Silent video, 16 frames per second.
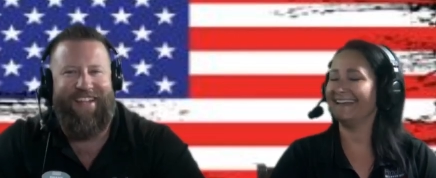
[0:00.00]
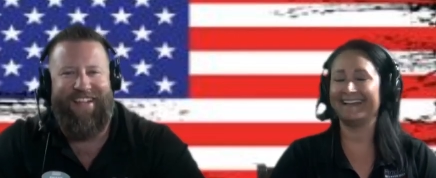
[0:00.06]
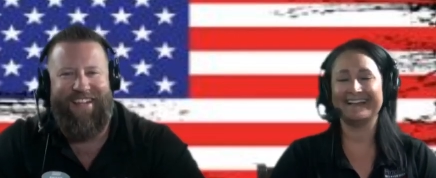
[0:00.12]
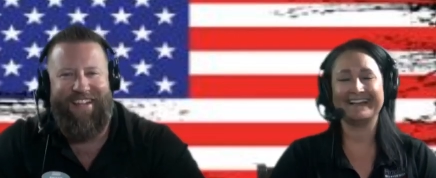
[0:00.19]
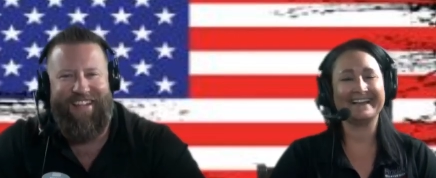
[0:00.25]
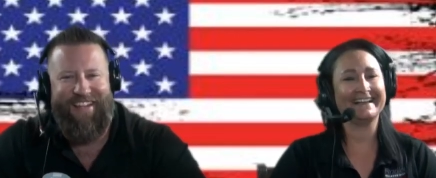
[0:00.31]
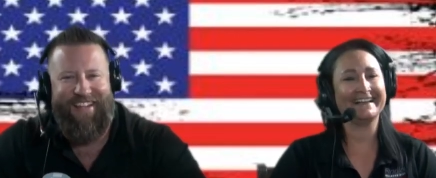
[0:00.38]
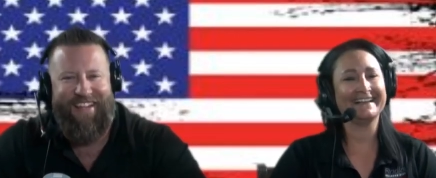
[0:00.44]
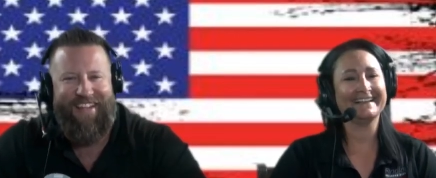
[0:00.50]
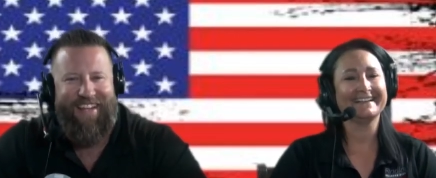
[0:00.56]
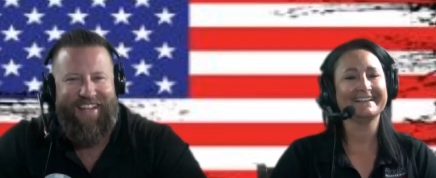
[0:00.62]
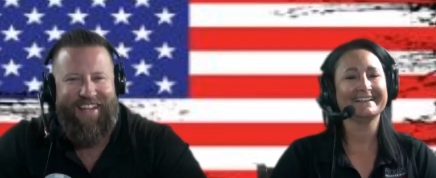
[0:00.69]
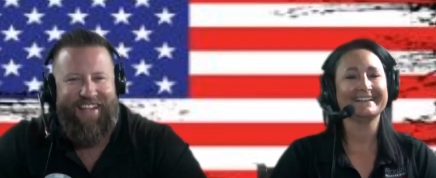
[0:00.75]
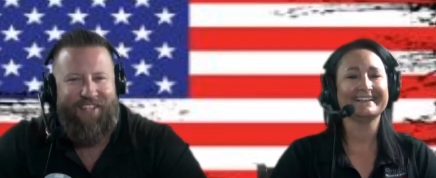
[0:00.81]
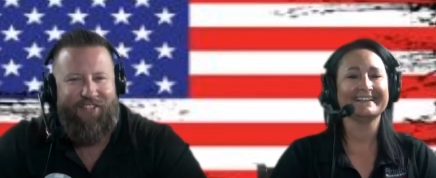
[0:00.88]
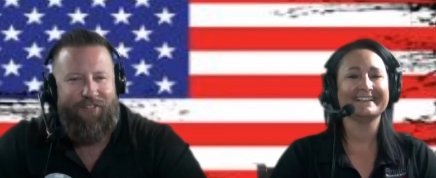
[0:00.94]
Speaker 1: Ah.
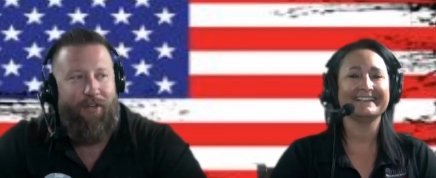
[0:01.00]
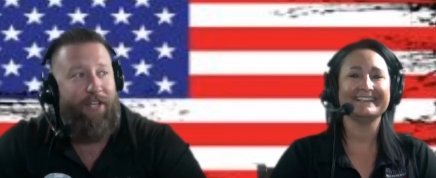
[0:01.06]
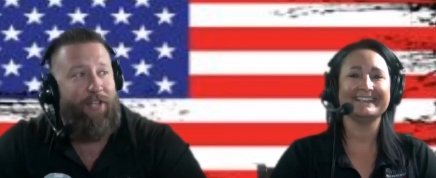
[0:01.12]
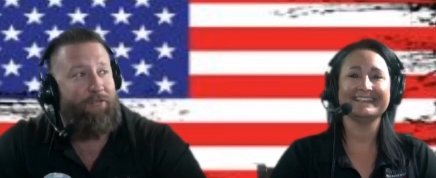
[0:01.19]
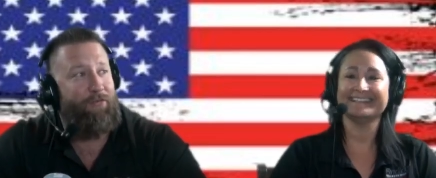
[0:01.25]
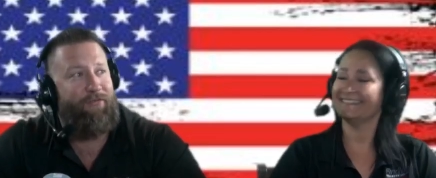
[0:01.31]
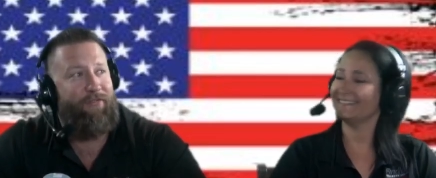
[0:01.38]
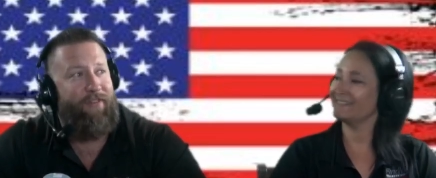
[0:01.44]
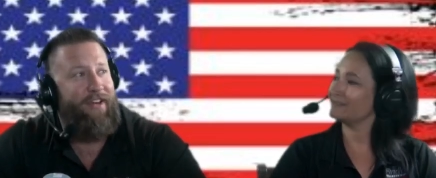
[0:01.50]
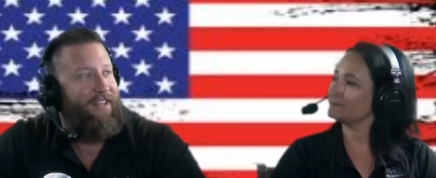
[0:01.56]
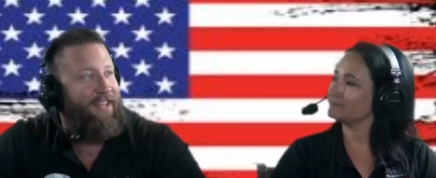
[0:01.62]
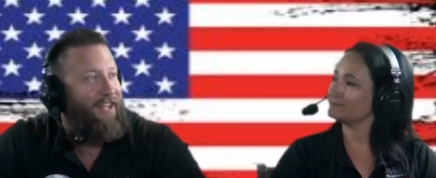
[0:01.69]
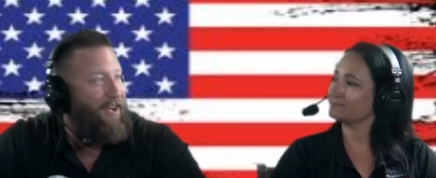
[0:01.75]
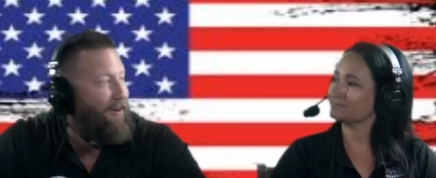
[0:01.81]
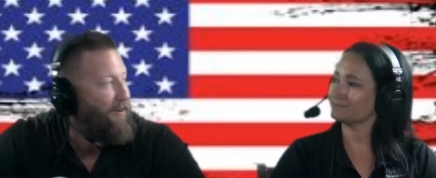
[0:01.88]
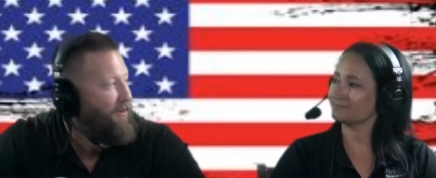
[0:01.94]
so I guess we'll
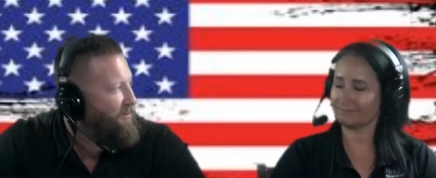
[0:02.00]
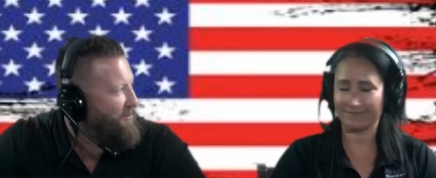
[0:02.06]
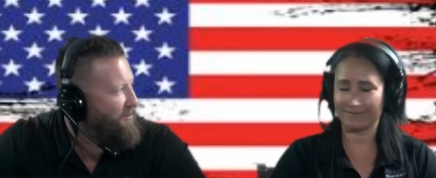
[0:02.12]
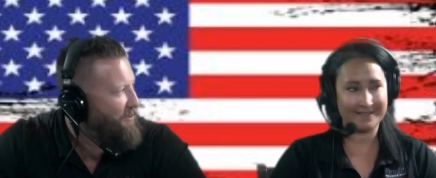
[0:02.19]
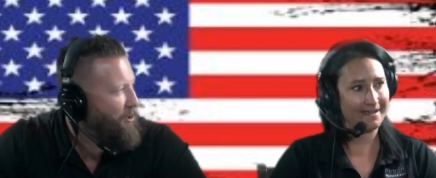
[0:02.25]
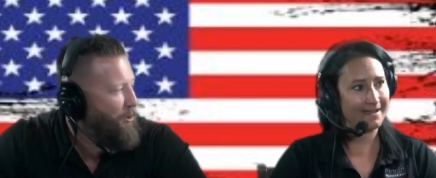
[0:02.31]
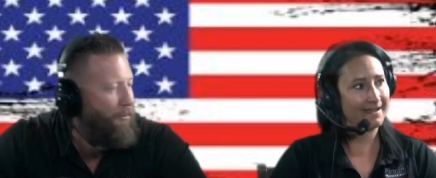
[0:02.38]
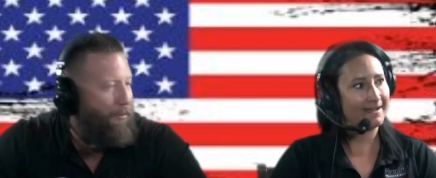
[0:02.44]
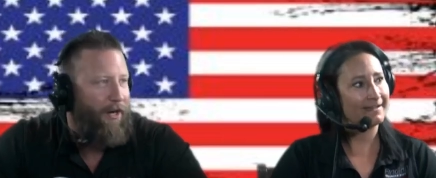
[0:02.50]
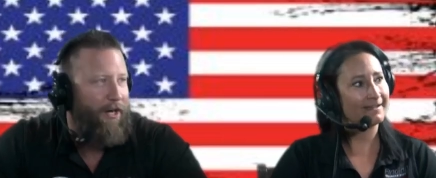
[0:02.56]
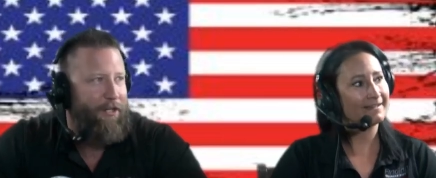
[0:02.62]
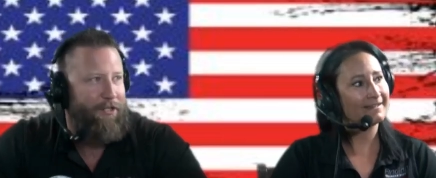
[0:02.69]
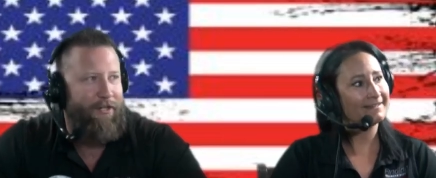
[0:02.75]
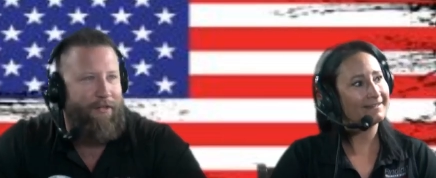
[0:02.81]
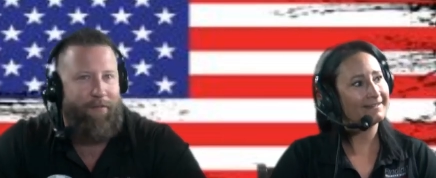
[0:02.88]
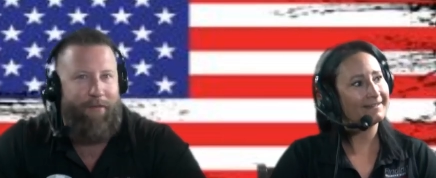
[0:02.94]
find out. Yeah. No
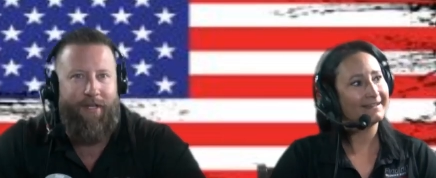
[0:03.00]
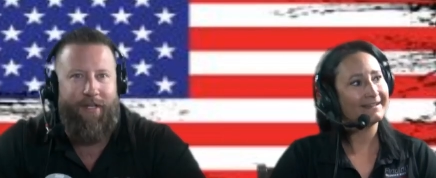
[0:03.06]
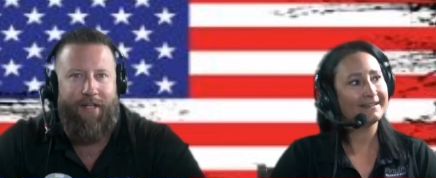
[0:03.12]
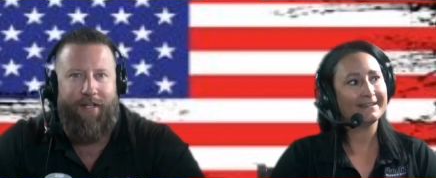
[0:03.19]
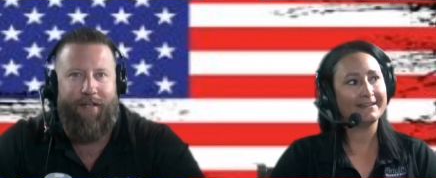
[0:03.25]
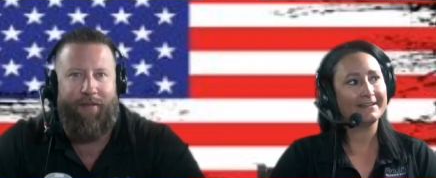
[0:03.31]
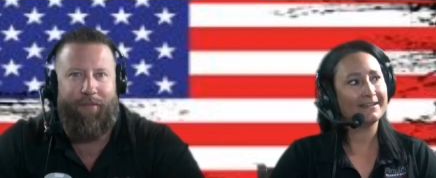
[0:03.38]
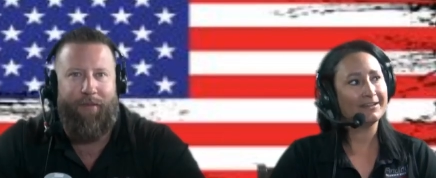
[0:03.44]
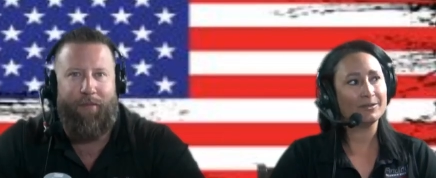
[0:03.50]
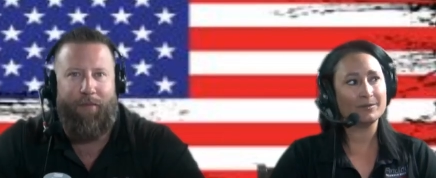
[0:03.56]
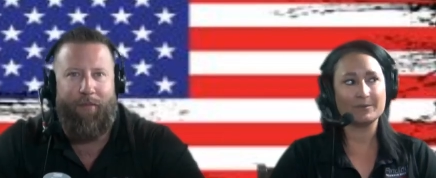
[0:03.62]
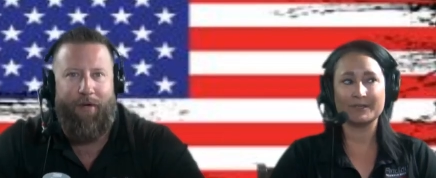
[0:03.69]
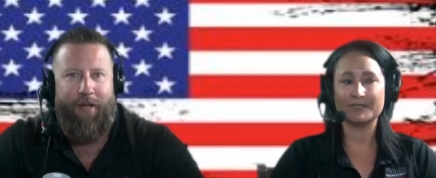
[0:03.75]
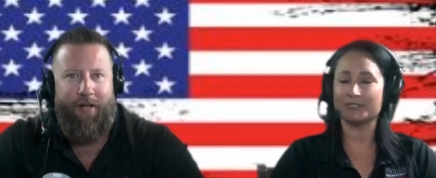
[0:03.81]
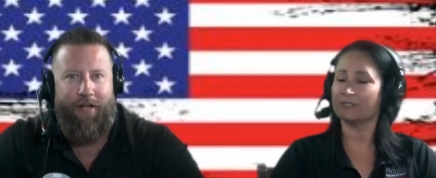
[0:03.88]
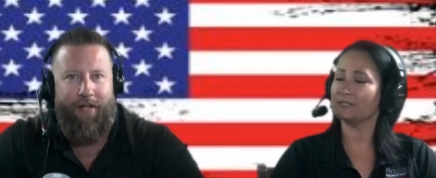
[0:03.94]
pressure, but uh, be no
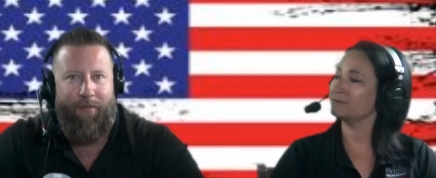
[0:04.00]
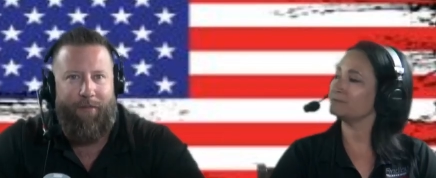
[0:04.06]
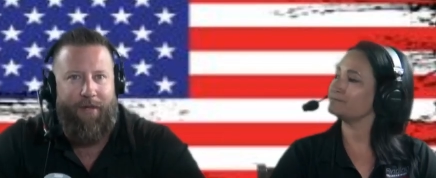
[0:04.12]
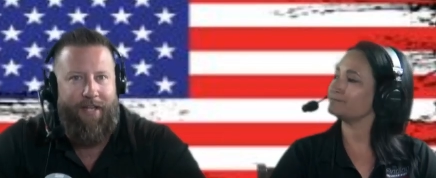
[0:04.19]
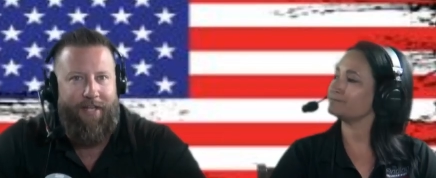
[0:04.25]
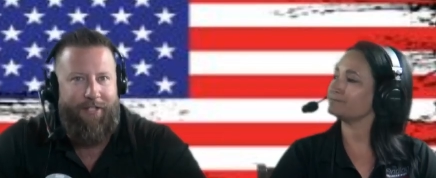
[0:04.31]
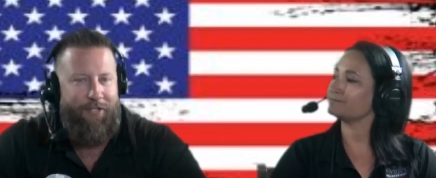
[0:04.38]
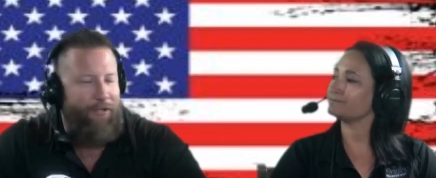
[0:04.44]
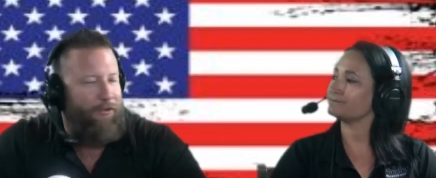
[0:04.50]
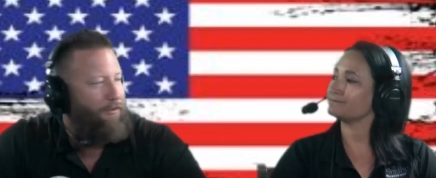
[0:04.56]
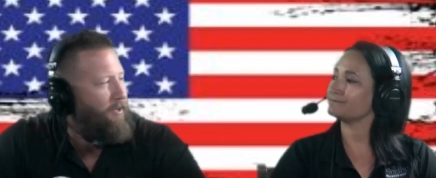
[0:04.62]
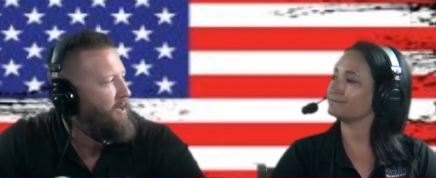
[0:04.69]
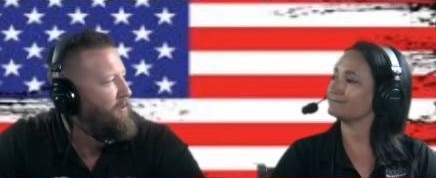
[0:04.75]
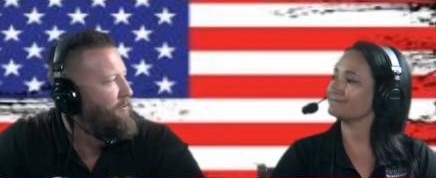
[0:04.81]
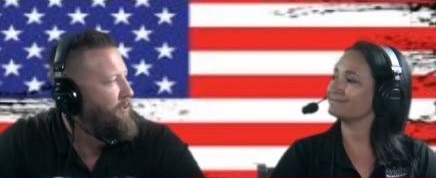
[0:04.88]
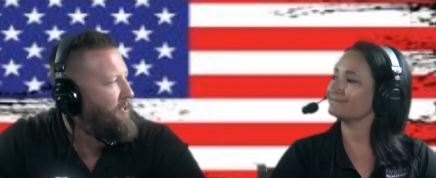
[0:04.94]
prepared. Pressure. I'm going to ask you
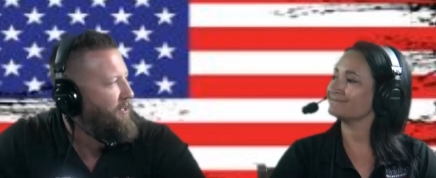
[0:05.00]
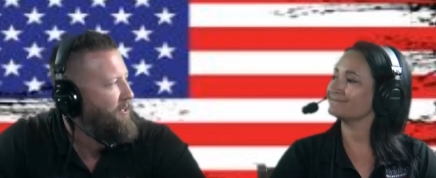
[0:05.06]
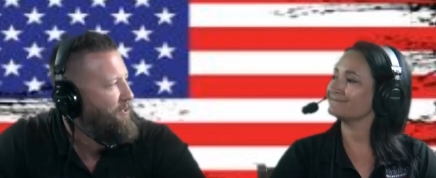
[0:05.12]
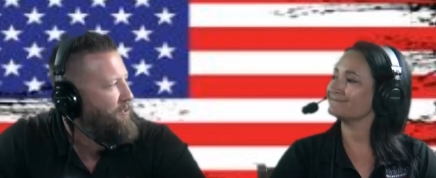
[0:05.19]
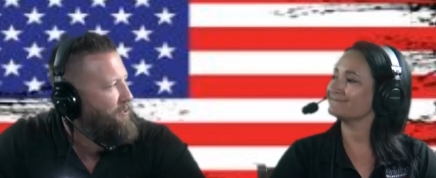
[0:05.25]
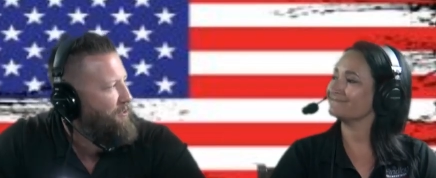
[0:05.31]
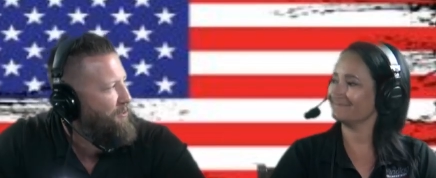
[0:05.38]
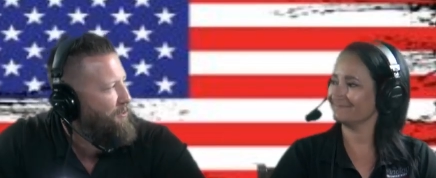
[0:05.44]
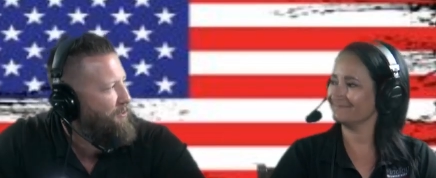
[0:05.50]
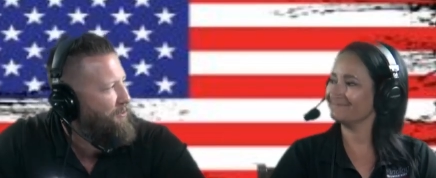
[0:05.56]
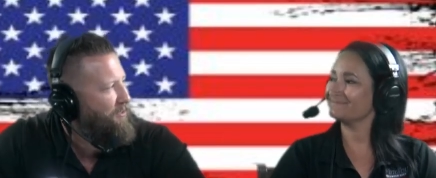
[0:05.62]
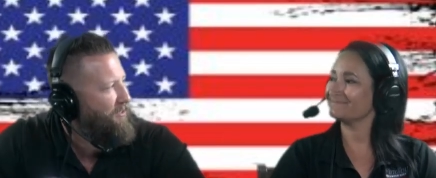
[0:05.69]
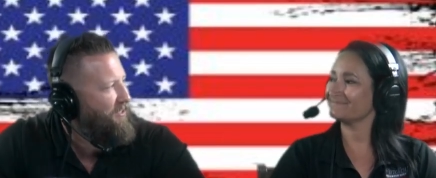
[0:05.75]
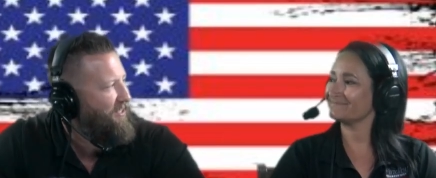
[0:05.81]
live on air. So